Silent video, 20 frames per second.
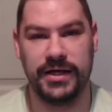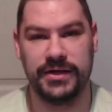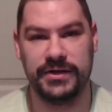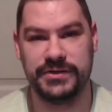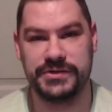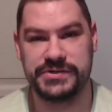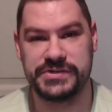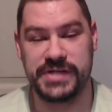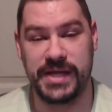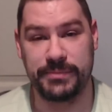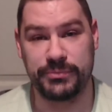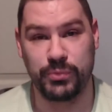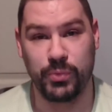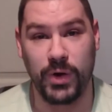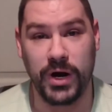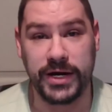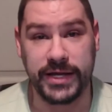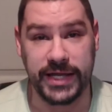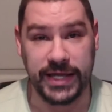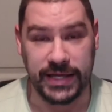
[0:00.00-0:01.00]
stopped
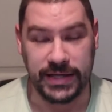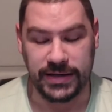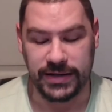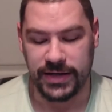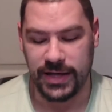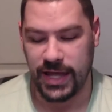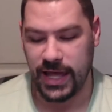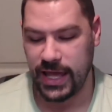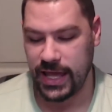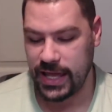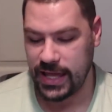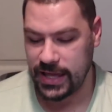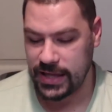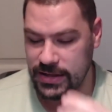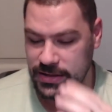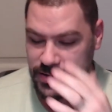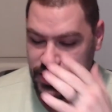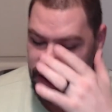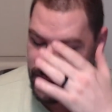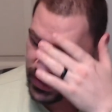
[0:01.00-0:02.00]
working,
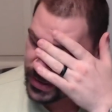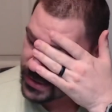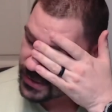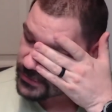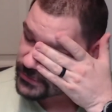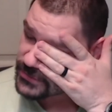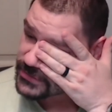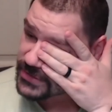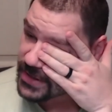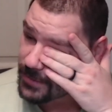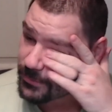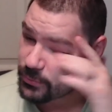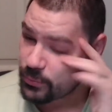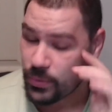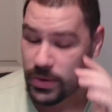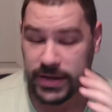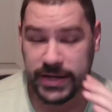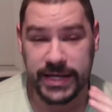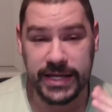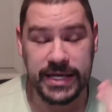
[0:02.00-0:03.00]
and it stopped
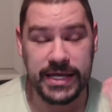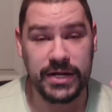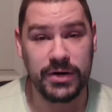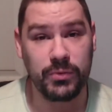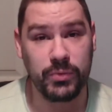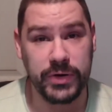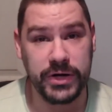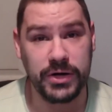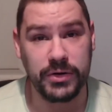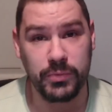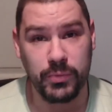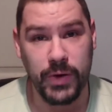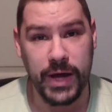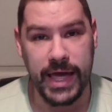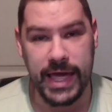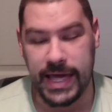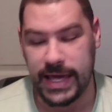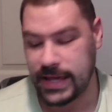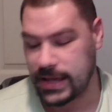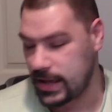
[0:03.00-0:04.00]
working in a weird
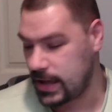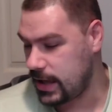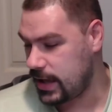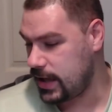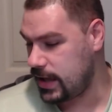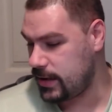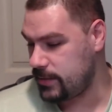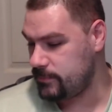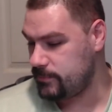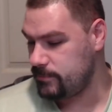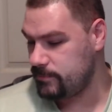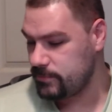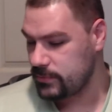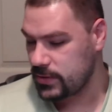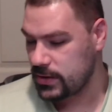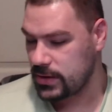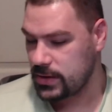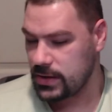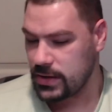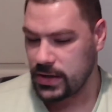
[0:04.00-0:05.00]
way.
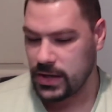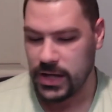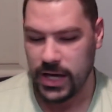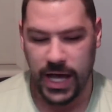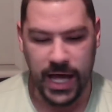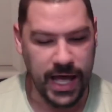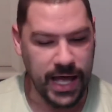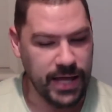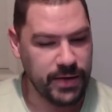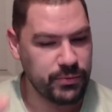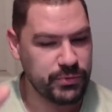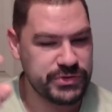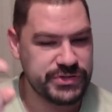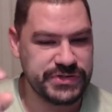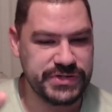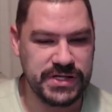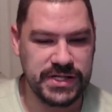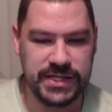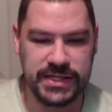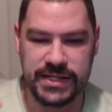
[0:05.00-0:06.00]
I was
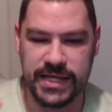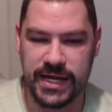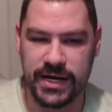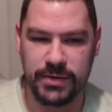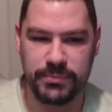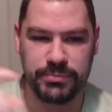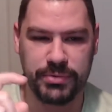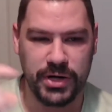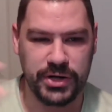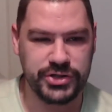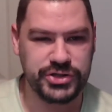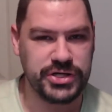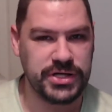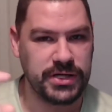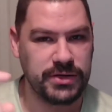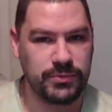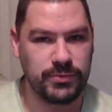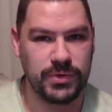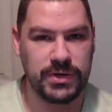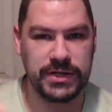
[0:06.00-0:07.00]
sitting there
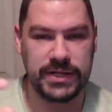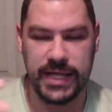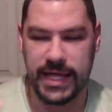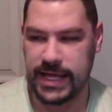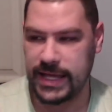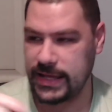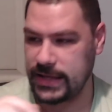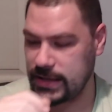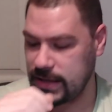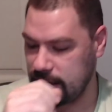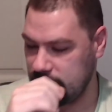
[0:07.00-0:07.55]
brushing one day,